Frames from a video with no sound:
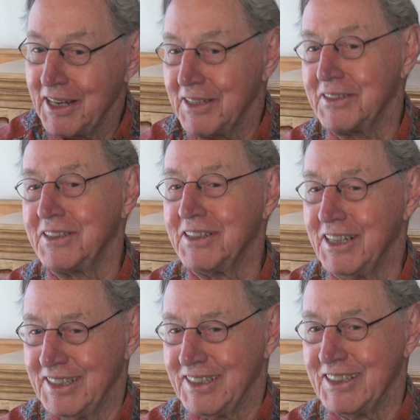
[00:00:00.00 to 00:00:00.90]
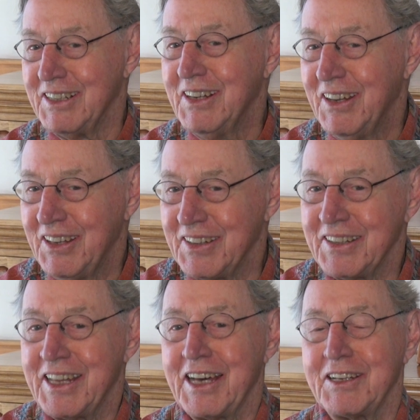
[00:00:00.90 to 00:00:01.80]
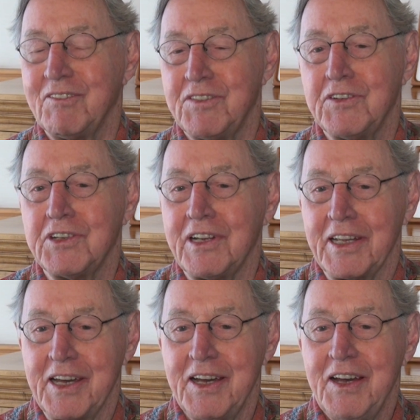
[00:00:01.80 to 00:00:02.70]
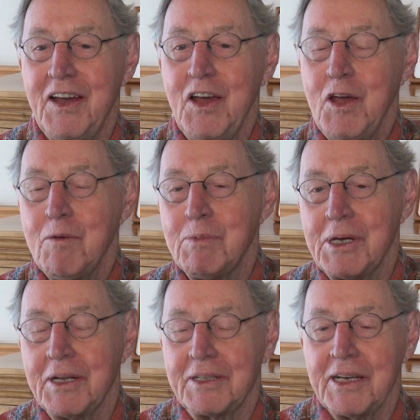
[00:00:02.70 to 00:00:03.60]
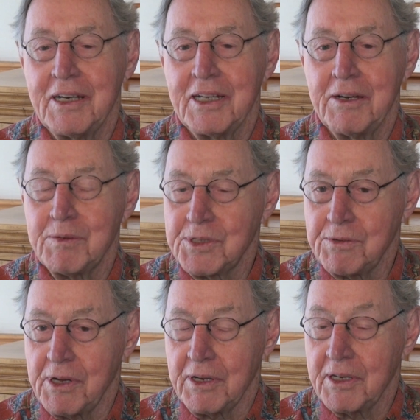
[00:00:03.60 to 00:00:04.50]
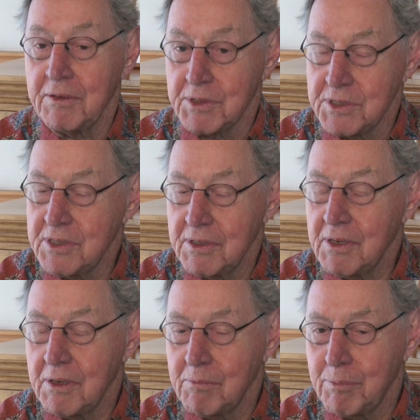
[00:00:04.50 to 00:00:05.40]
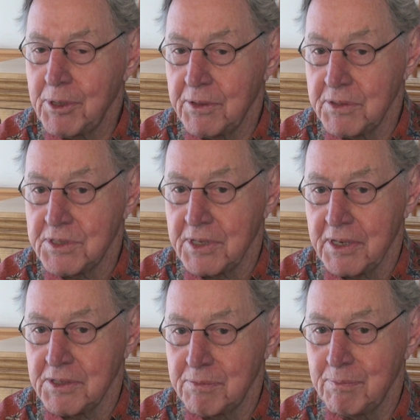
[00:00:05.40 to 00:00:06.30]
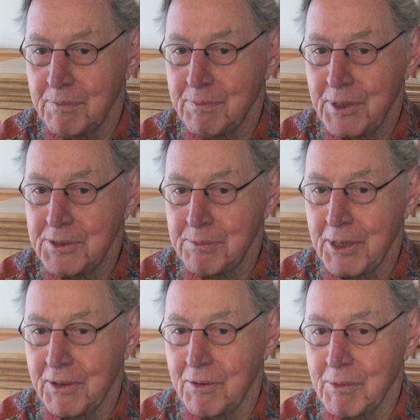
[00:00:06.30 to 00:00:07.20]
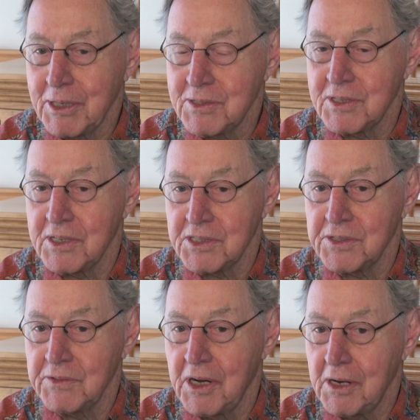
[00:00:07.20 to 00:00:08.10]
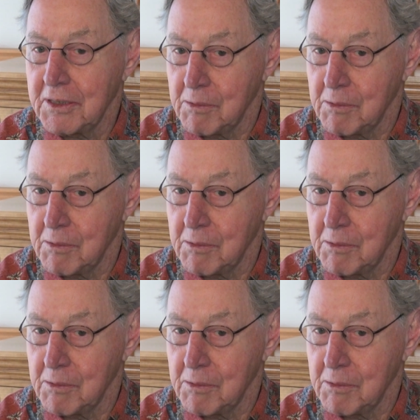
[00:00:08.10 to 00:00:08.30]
the first pacemaker procedure in Hawaii in 1965. It was a pretty good-sized pacemaker, about the size of a hockey